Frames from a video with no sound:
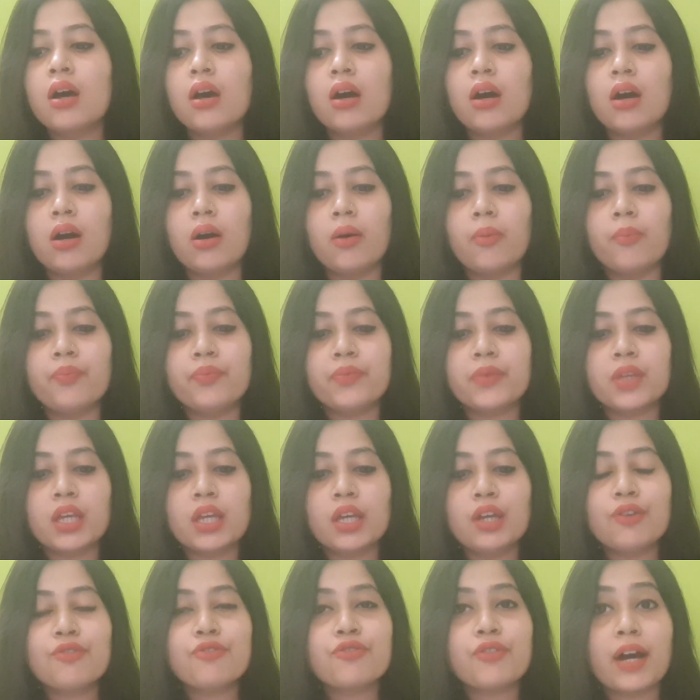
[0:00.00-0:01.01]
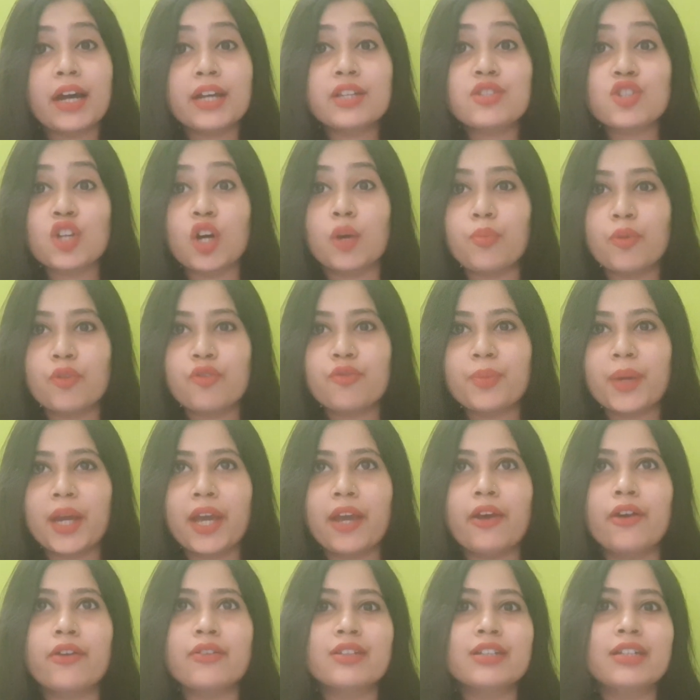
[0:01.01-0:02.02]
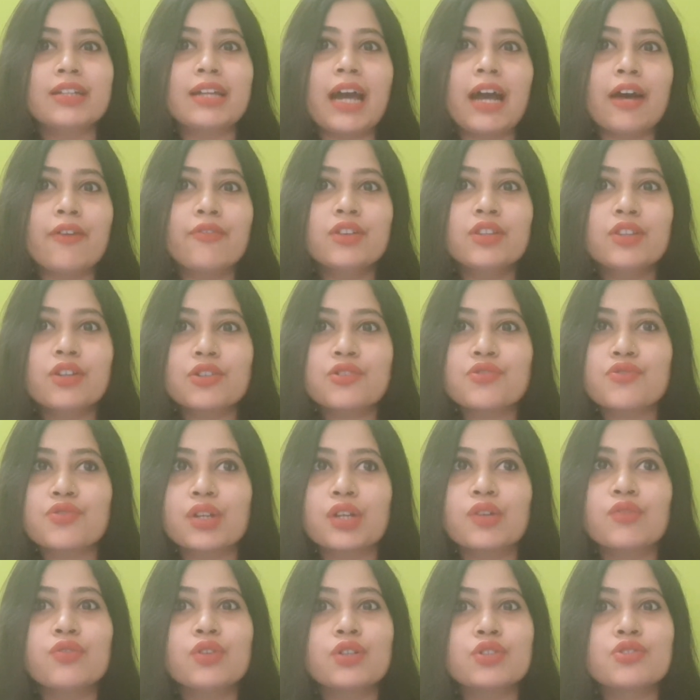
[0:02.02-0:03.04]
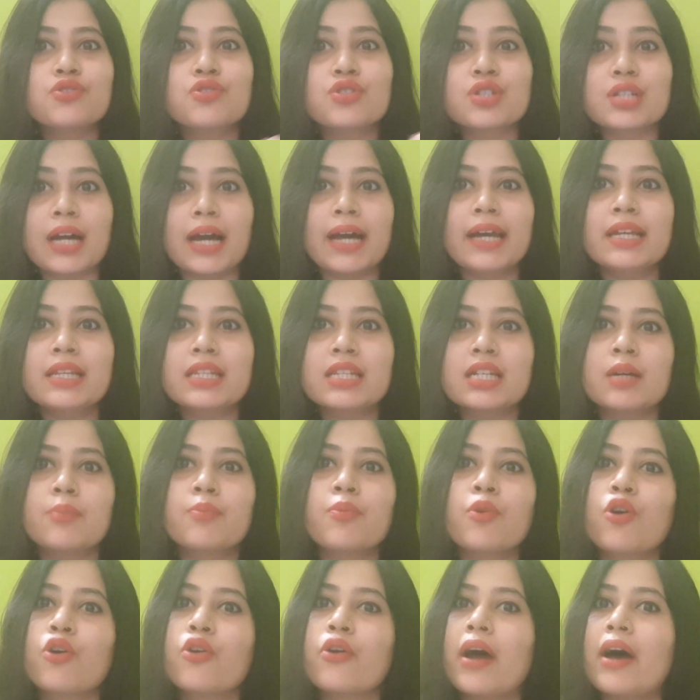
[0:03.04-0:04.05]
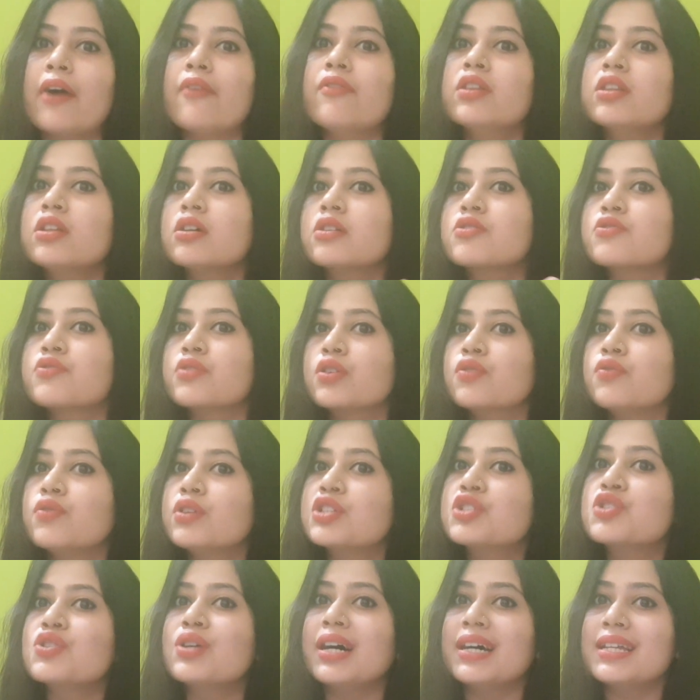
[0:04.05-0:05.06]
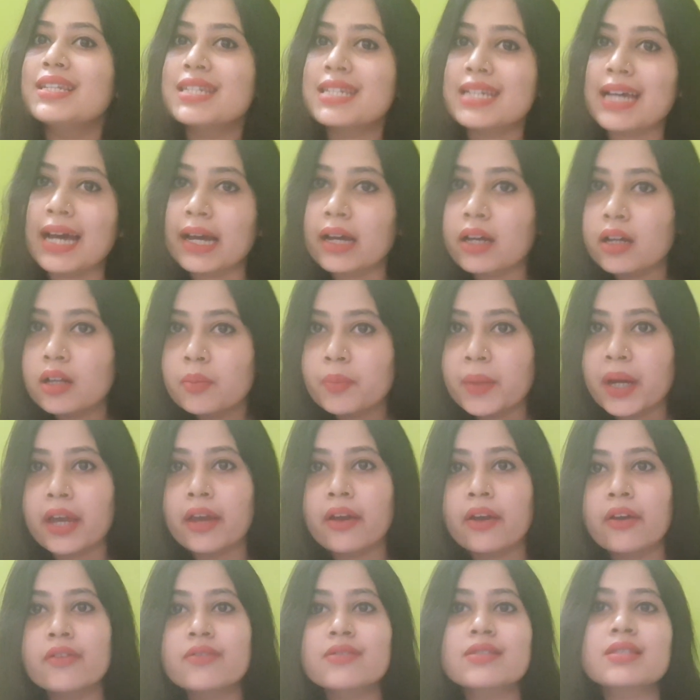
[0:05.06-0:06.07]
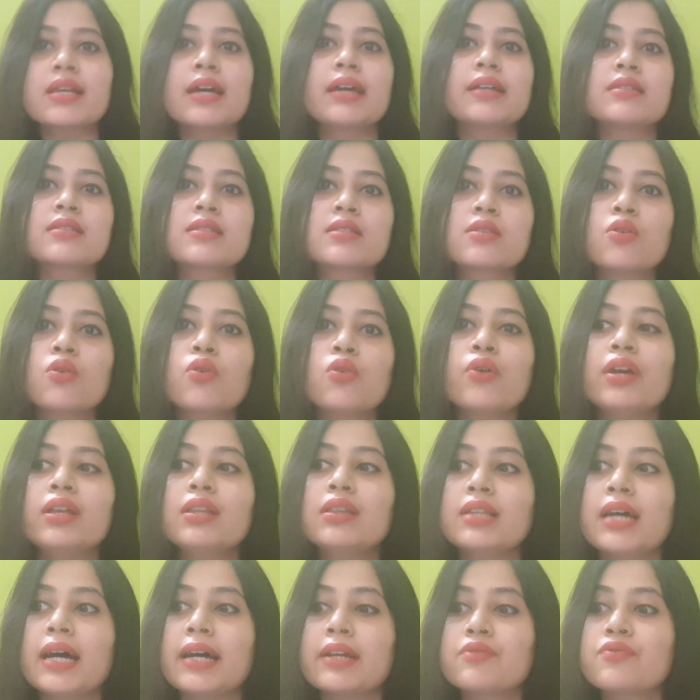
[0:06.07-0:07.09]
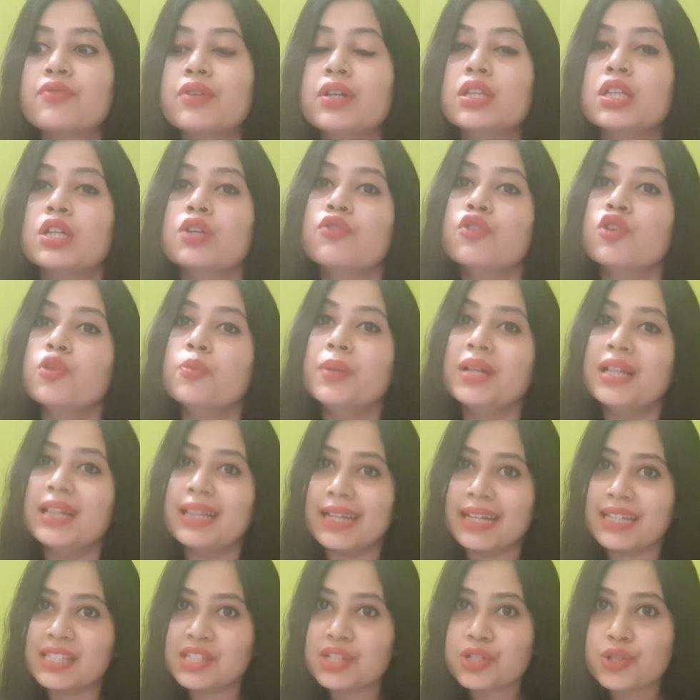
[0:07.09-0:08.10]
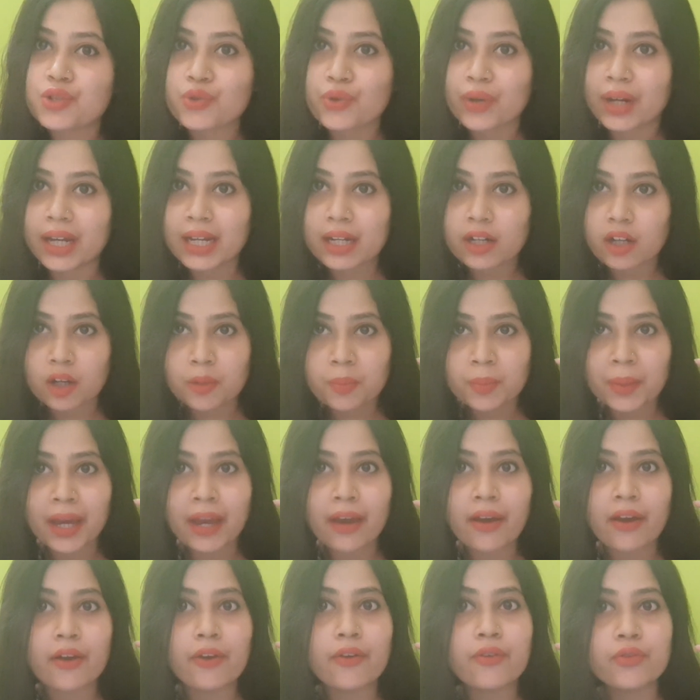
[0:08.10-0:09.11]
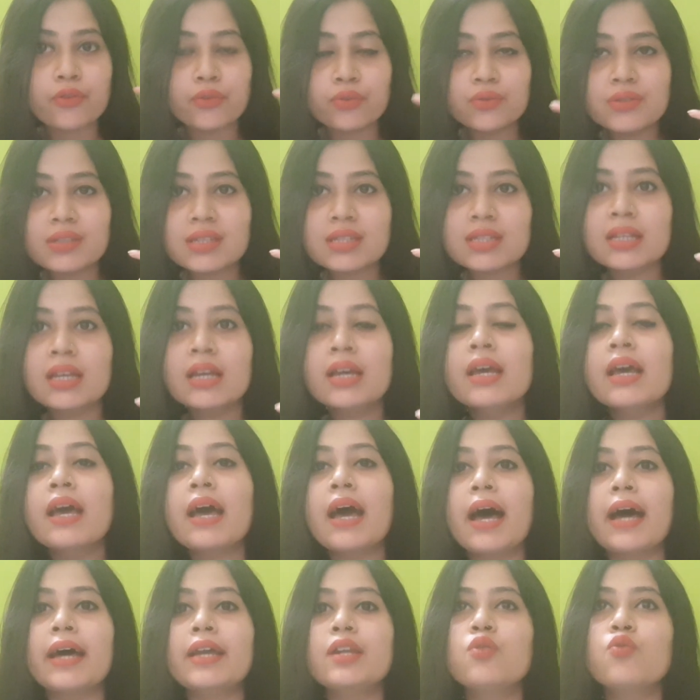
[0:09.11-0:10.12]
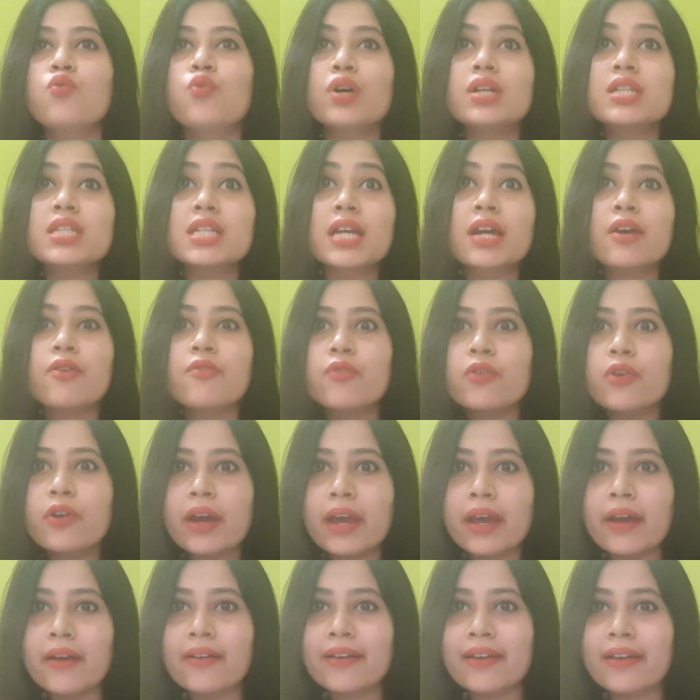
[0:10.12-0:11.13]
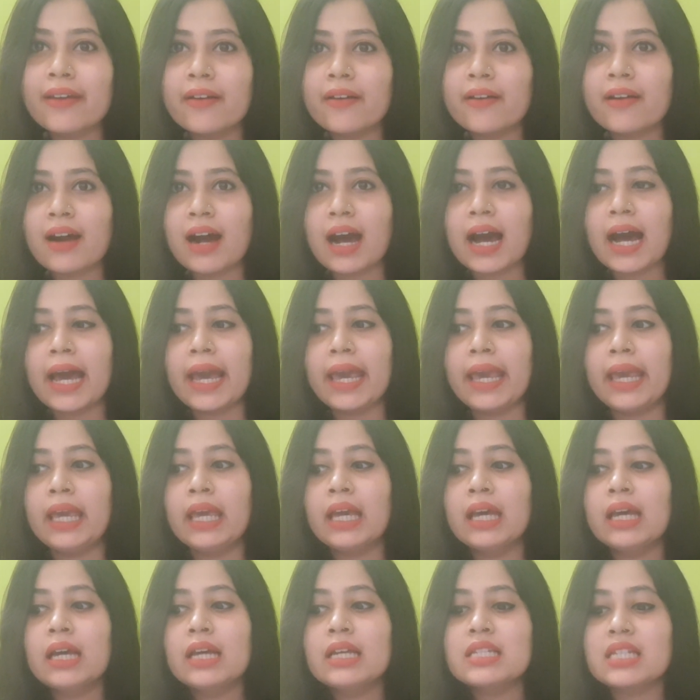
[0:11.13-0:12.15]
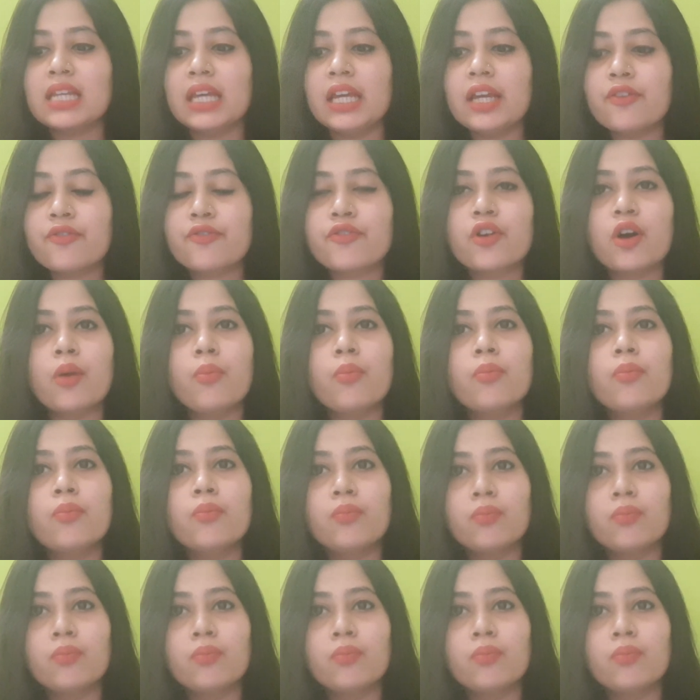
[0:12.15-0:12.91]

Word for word: uh, if I chop off my hair, then I will not require to tie it up or I will not require to untangle my hairs. And so in that way, there will be less strain on my hair roots. And whatever hair care I take from